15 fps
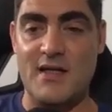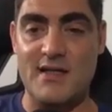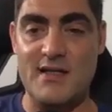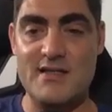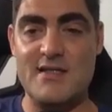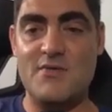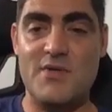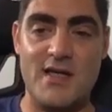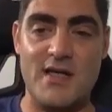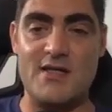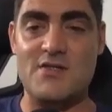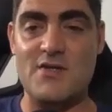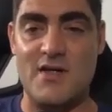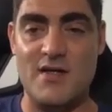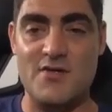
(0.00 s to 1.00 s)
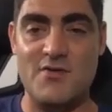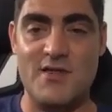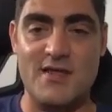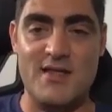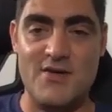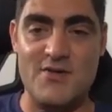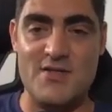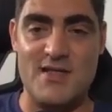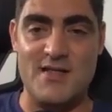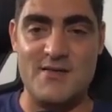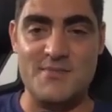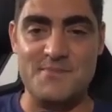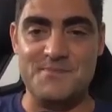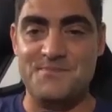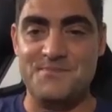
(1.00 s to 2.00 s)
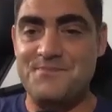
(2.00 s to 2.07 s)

Let's say we get to 100,000.